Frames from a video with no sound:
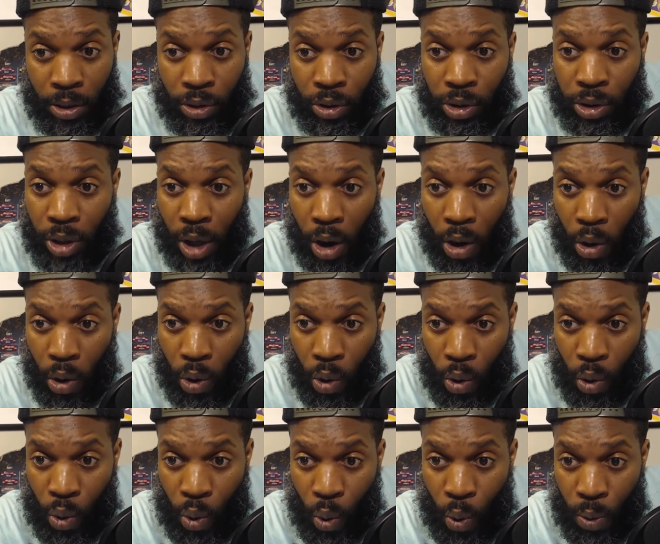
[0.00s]

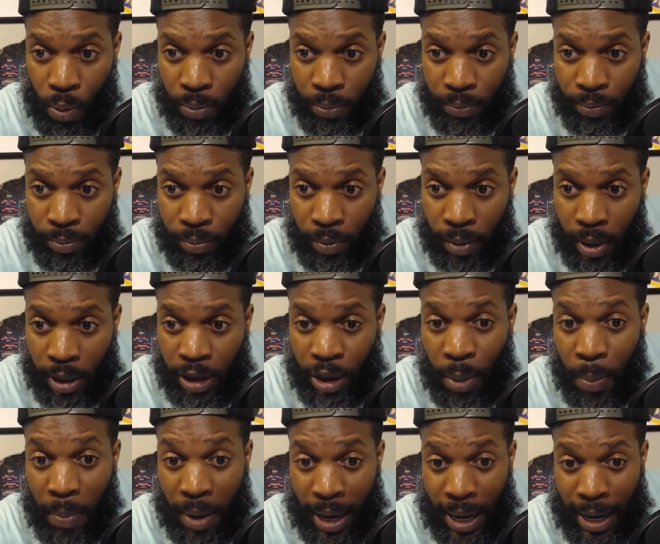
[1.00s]
So, to
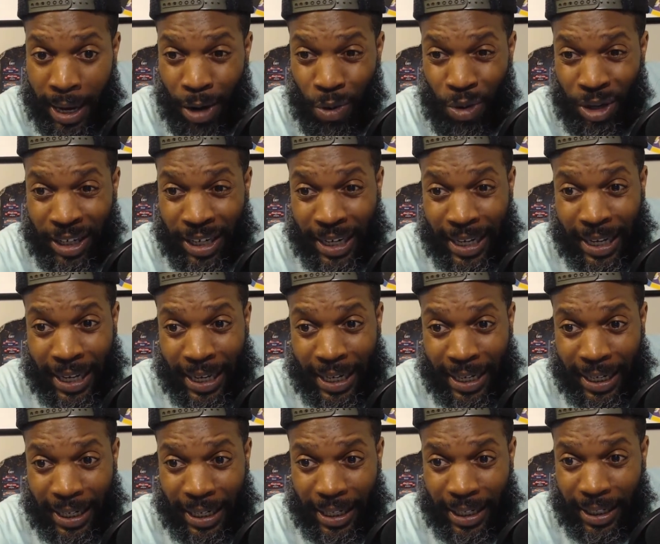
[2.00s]
me, with
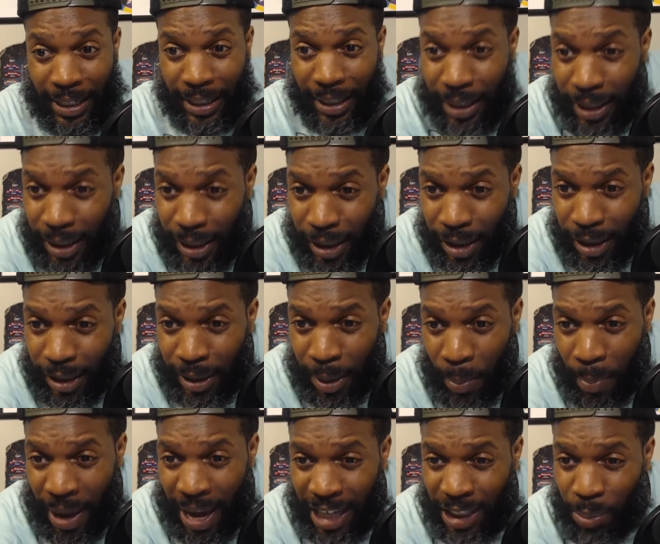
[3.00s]
the
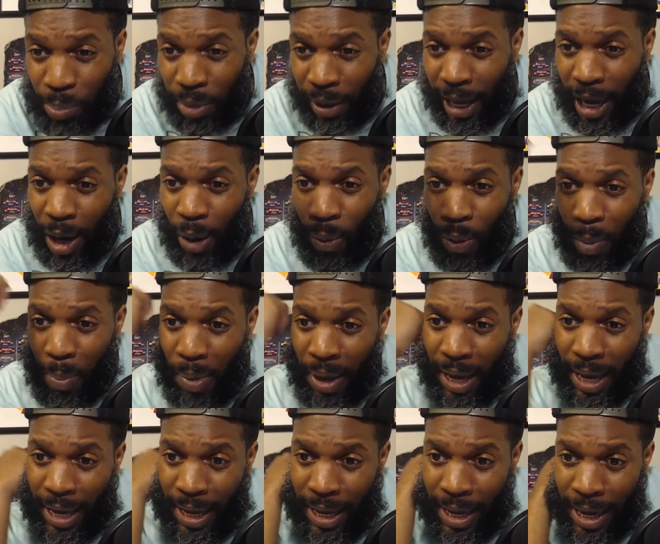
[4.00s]
best play would
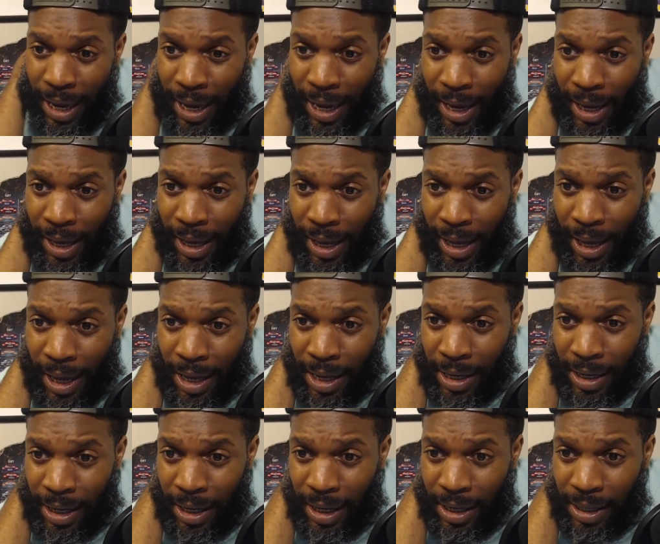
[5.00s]
be,
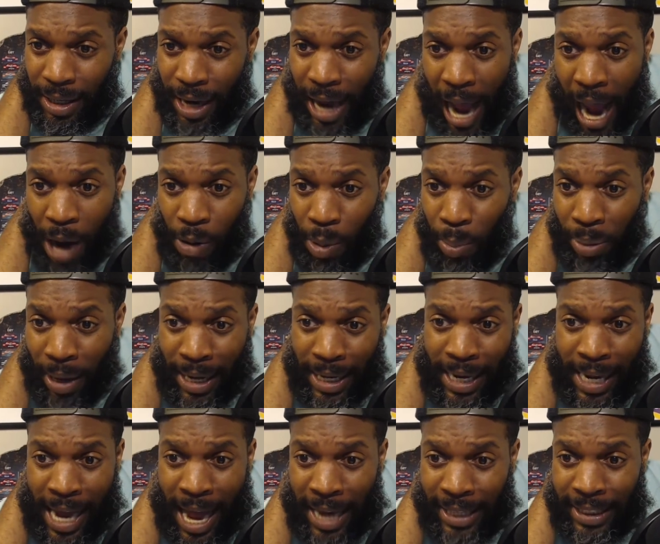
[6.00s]
I would play
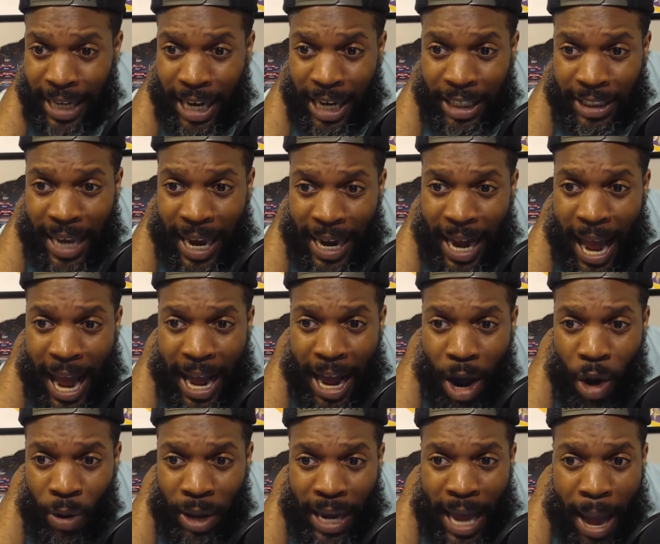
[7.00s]
Deontay because that guy
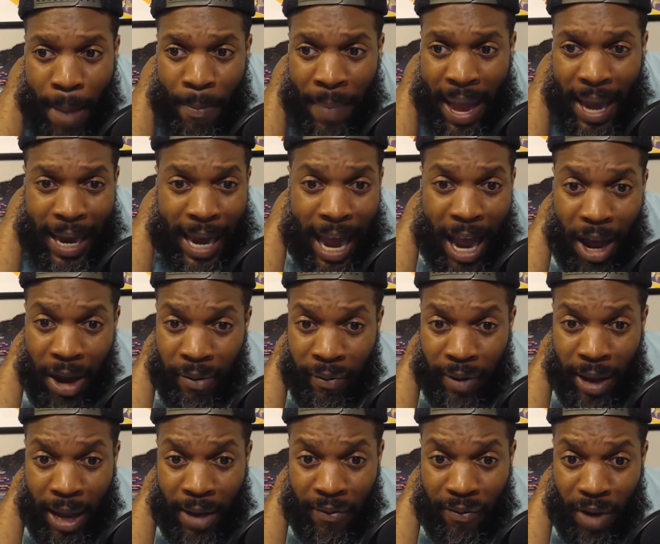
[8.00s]
only got Metcalf
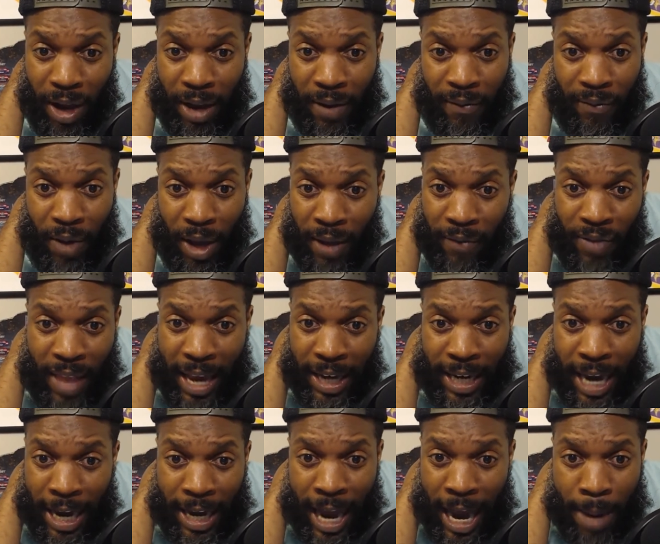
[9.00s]
if
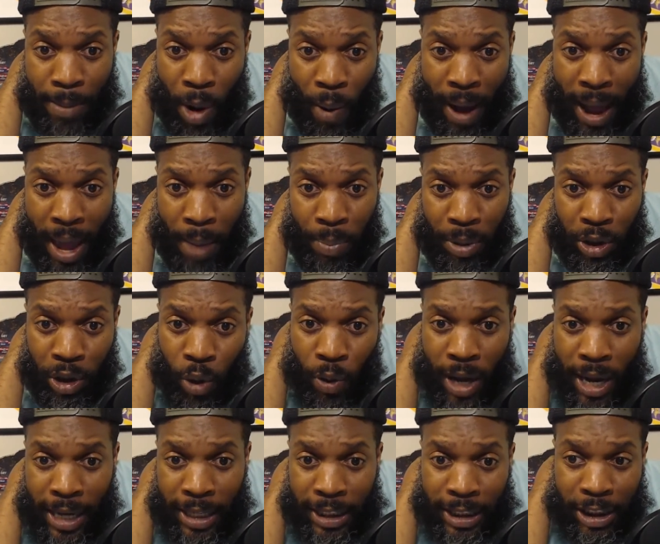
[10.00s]
that game don't happen. So
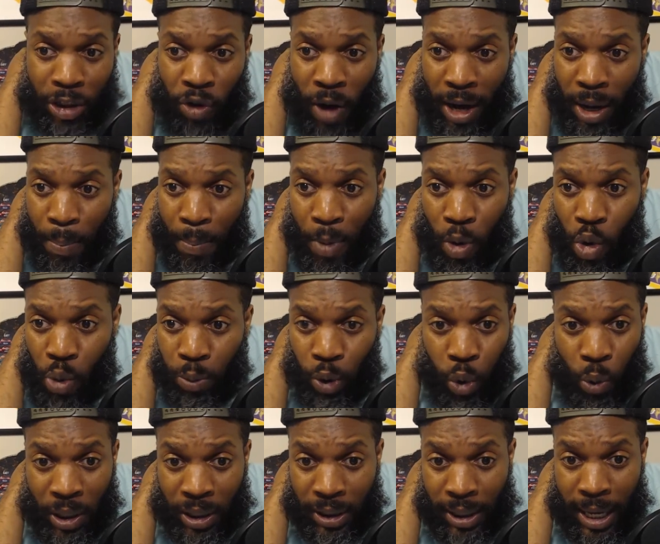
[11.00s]
he's just trying to boom
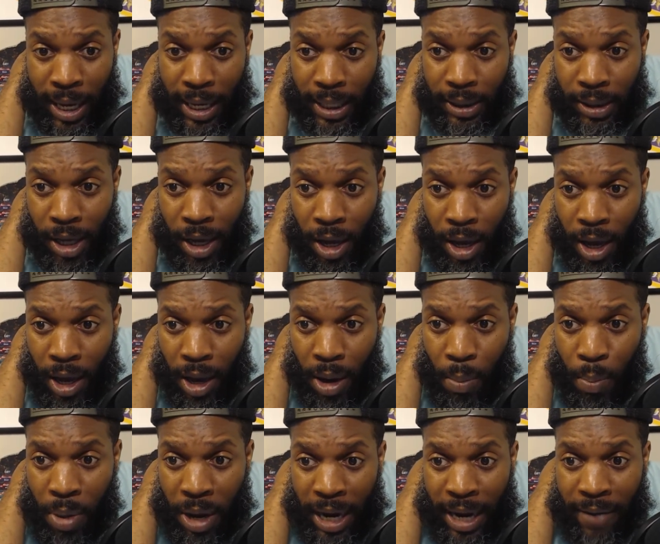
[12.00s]
26.
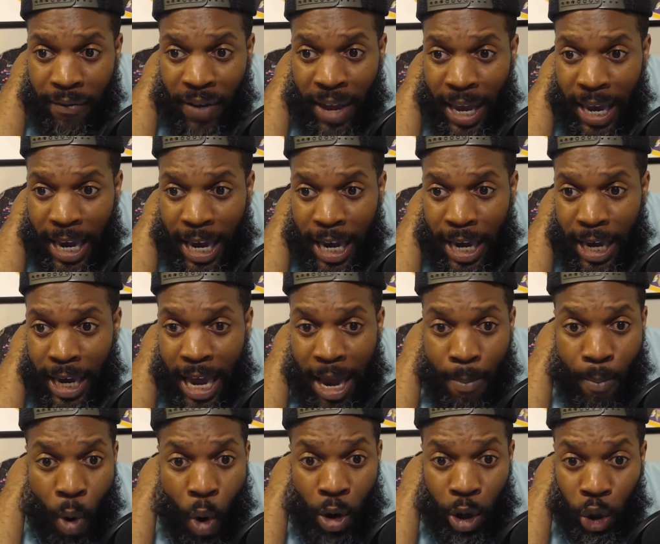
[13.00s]
But if he get
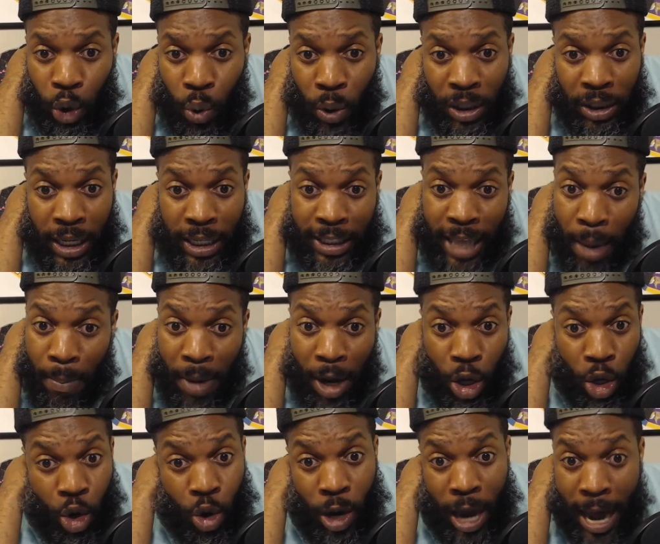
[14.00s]
more than 26, that
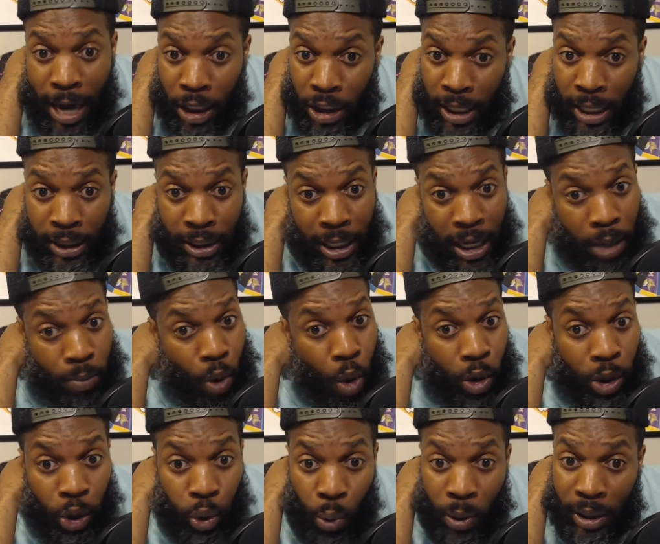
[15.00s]
means you got a chance to get more
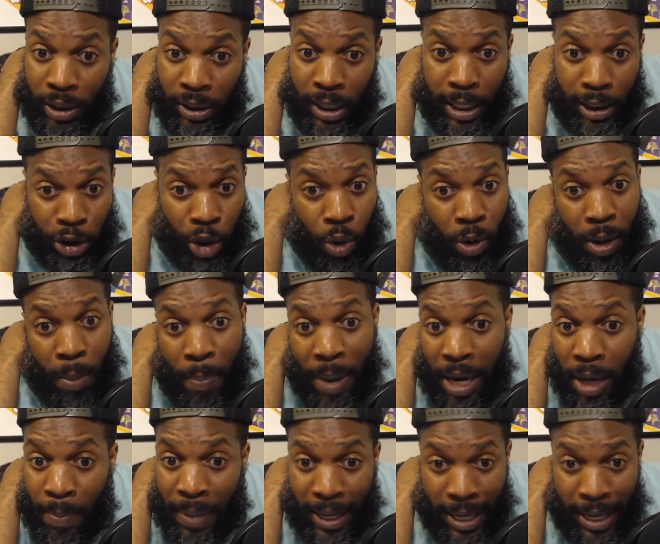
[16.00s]
than 26 too and to beat him